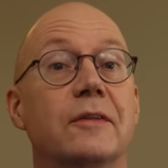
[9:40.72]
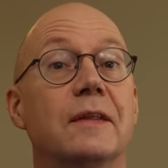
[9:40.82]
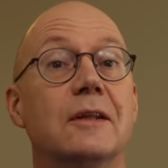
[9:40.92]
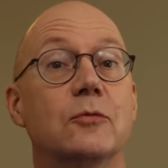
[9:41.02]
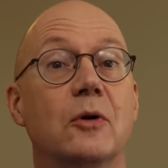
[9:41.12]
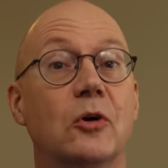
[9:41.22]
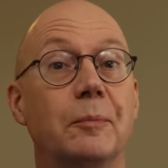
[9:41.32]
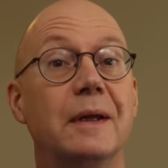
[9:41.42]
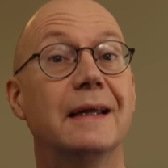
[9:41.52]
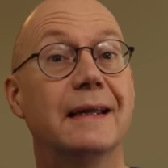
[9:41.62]
do you think this one
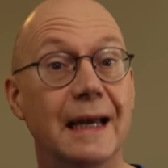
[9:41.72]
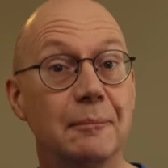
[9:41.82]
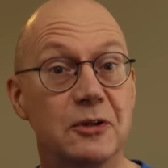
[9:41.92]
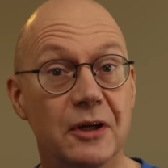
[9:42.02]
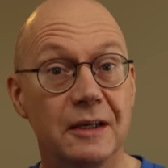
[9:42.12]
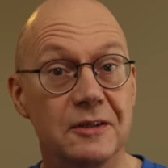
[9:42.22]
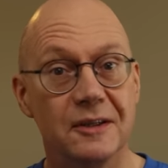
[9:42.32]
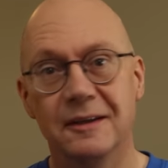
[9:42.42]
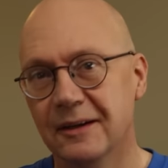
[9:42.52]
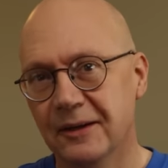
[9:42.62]
could be a game
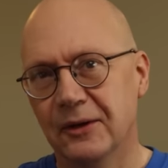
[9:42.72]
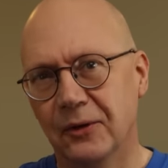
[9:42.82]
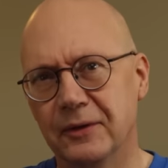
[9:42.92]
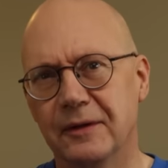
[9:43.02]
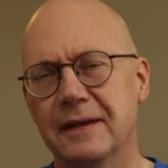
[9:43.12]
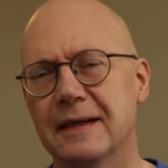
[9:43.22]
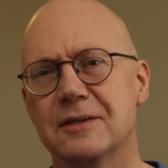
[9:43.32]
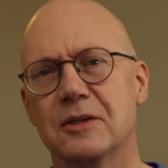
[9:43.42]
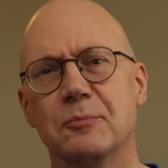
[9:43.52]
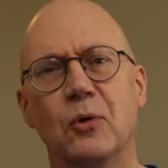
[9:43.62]
changer? Or do you think
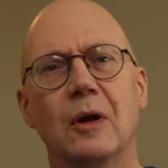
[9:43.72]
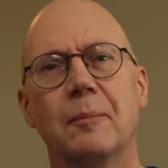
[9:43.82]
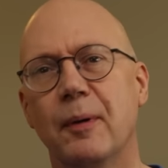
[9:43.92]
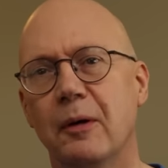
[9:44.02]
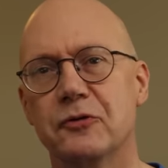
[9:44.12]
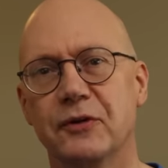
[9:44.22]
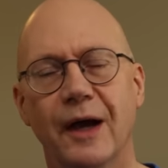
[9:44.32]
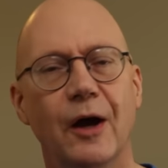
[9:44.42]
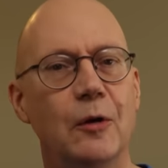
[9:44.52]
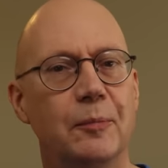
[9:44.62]
it's just more laboratory
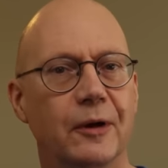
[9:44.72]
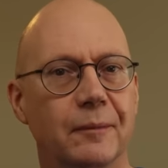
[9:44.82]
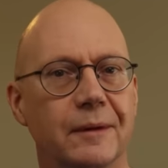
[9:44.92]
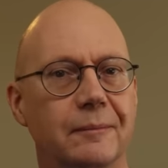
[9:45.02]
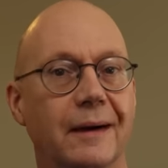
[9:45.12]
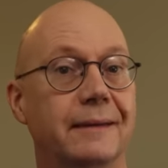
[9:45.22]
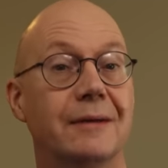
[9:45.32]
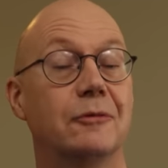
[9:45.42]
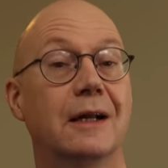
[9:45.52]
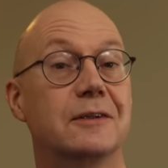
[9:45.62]
hopium that might
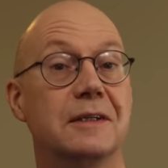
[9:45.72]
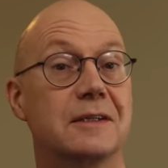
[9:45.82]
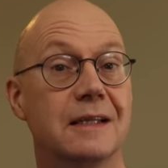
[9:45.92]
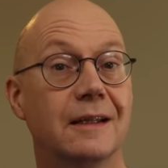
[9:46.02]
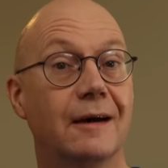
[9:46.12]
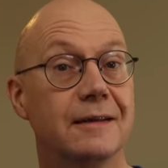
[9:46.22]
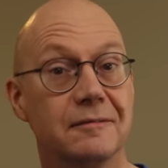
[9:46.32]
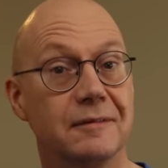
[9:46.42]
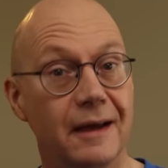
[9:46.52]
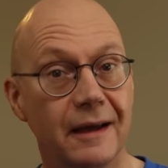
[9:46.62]
never actually see the light
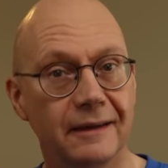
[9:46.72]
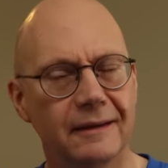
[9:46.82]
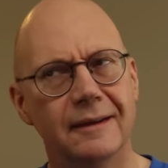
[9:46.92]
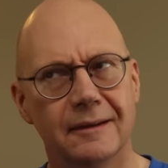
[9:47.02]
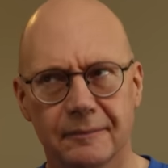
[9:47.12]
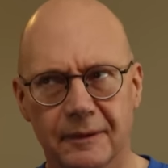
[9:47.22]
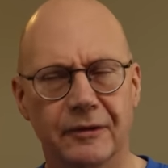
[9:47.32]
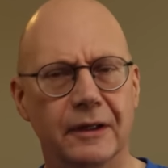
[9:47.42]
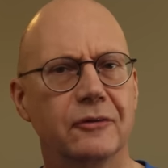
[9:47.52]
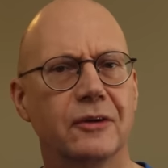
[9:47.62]
of day,
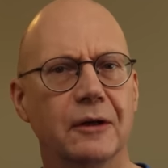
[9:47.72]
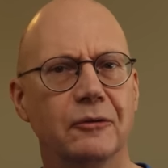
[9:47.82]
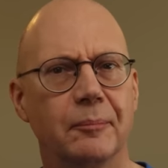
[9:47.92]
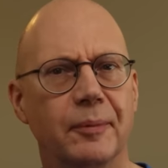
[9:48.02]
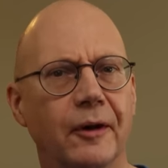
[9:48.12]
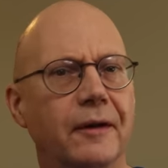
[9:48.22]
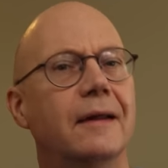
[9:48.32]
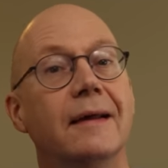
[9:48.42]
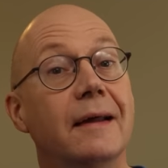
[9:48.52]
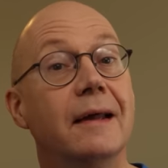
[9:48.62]
if you'll excuse the pun?
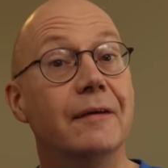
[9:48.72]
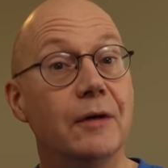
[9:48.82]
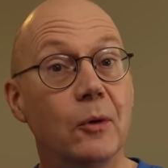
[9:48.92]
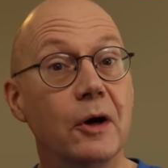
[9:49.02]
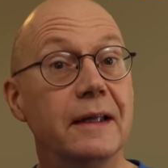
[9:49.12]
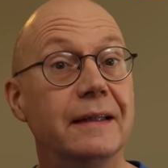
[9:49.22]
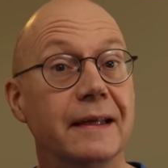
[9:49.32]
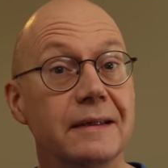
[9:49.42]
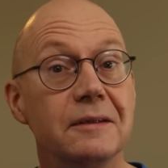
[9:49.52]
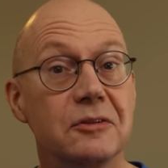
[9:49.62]
If you're working in
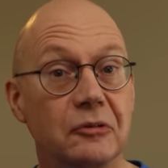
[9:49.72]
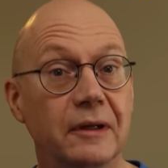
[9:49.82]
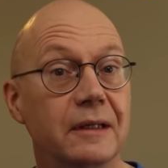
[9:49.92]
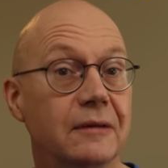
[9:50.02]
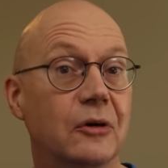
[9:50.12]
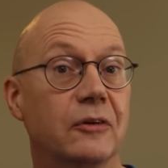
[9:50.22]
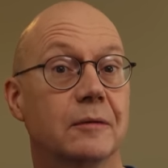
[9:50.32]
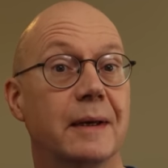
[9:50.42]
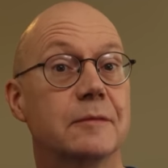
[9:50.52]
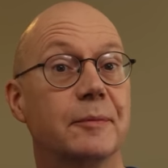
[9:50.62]
the industry and you've got
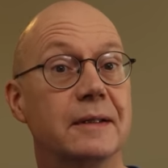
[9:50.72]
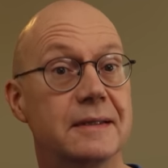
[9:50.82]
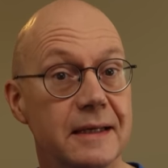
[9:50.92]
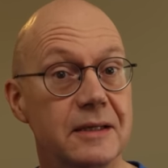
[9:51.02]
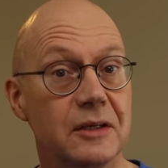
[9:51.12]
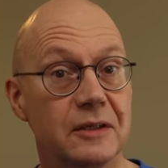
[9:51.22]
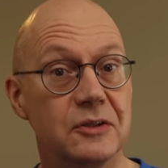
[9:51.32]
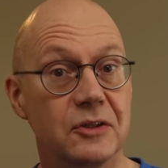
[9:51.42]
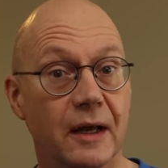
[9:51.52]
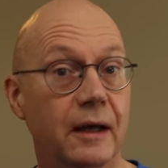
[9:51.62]
some expertise you can
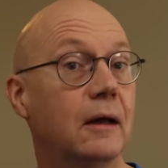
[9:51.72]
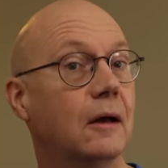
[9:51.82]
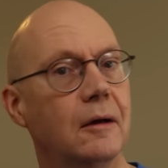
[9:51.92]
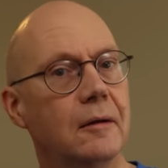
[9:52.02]
share,